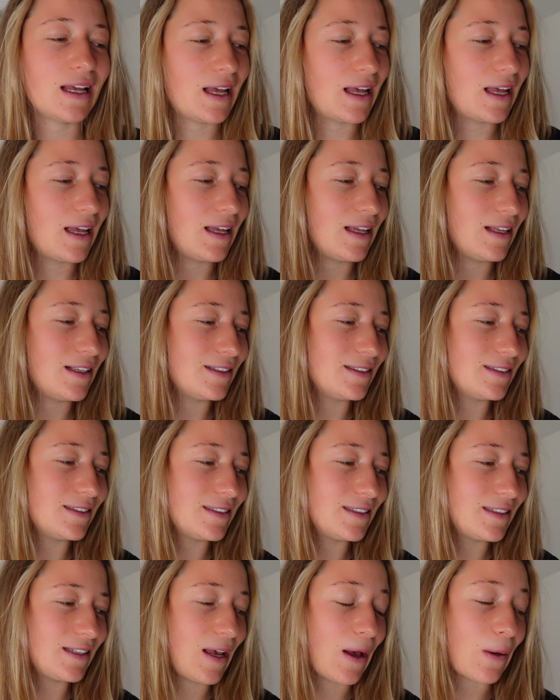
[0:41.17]

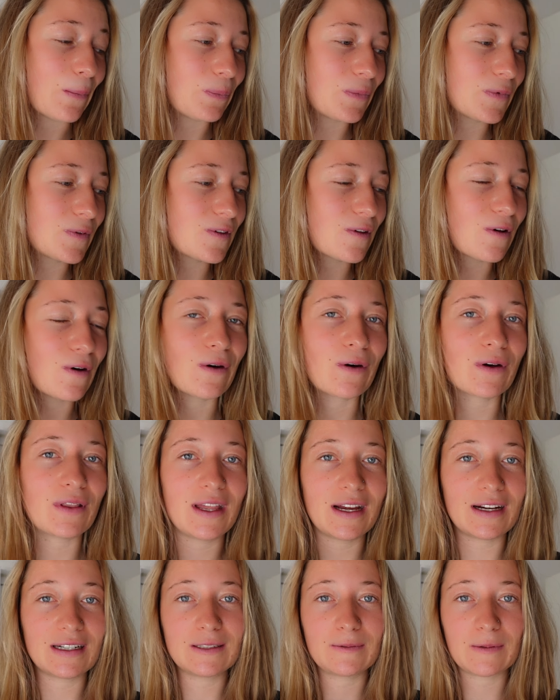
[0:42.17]
And yeah, so
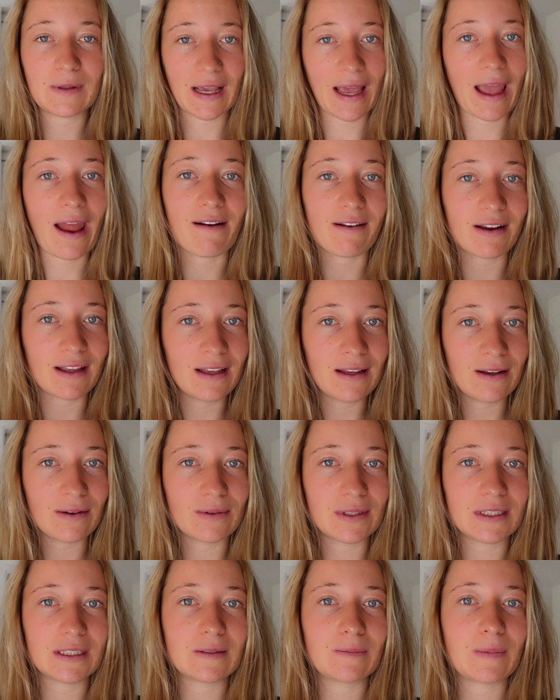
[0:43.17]
there's Carrie,
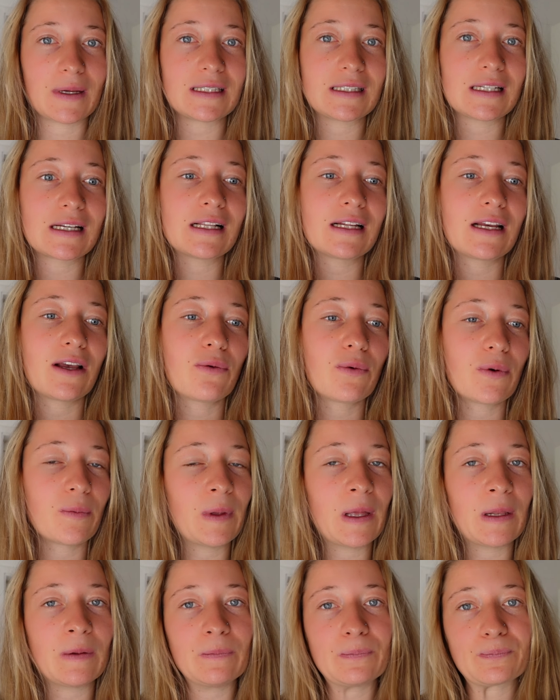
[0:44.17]
which is basically a
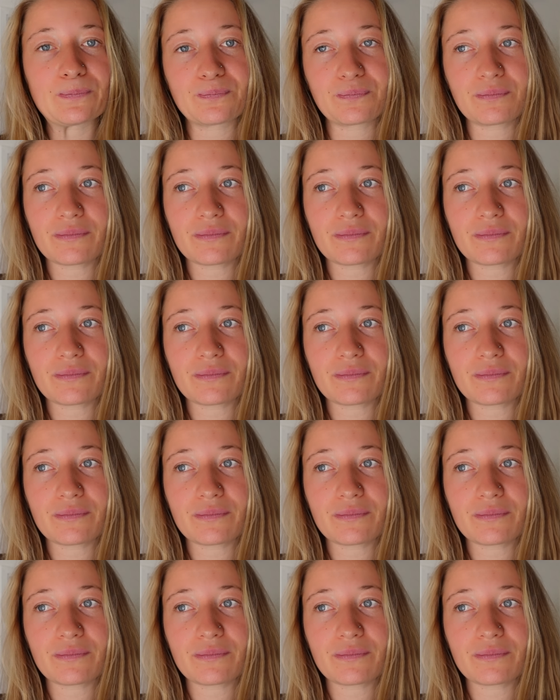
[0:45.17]
woman